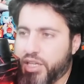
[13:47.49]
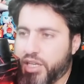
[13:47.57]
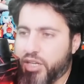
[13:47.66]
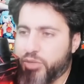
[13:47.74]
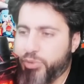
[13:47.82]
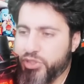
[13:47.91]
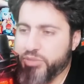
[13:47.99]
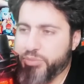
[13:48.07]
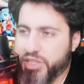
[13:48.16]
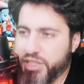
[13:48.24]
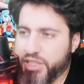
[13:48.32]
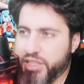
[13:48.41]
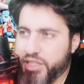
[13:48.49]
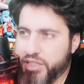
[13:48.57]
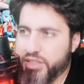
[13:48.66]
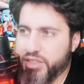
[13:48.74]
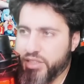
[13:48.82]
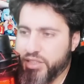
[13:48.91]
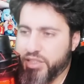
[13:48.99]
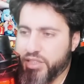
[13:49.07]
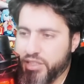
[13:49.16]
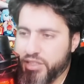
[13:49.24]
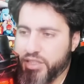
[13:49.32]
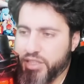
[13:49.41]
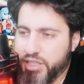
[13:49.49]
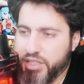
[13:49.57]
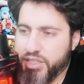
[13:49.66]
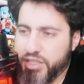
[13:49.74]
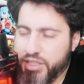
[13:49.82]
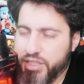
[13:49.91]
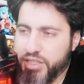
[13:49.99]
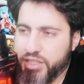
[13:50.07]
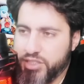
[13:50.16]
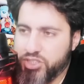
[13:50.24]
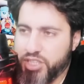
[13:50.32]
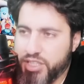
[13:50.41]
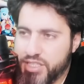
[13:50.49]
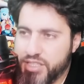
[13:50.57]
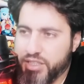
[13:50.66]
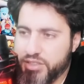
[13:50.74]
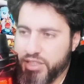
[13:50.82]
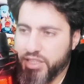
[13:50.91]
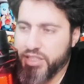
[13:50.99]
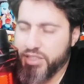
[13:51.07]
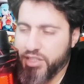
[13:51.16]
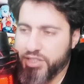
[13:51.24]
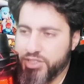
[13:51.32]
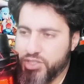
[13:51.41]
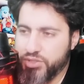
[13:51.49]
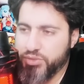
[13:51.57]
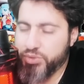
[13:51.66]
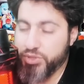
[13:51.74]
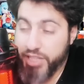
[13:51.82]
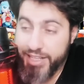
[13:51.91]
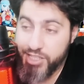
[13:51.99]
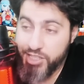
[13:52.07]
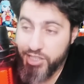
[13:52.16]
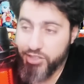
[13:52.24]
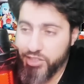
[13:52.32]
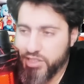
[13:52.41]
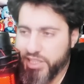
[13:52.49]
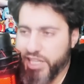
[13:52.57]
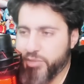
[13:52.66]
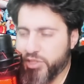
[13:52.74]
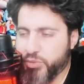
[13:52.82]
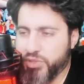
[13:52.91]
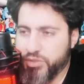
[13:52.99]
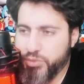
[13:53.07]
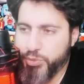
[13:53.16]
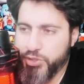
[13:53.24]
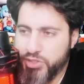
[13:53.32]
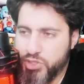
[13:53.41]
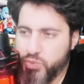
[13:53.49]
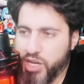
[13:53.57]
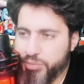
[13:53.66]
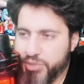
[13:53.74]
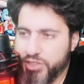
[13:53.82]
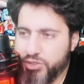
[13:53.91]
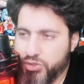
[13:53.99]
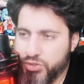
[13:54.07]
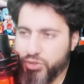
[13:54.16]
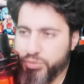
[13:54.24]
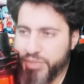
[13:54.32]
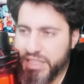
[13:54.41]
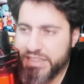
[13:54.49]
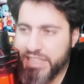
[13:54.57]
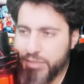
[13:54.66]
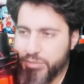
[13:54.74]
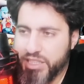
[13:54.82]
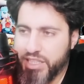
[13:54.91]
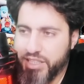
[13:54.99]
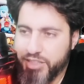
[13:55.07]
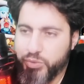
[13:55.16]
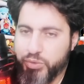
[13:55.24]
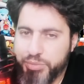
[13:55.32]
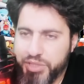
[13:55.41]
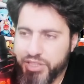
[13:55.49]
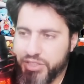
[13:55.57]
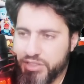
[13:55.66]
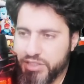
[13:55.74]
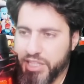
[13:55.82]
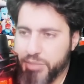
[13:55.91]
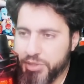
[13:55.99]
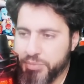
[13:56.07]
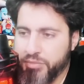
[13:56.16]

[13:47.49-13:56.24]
Opponent bring in the Chestnut and Hodge throw in actually good timing. When the opponent swap in, you throw in bad timing, and that will be the good timing.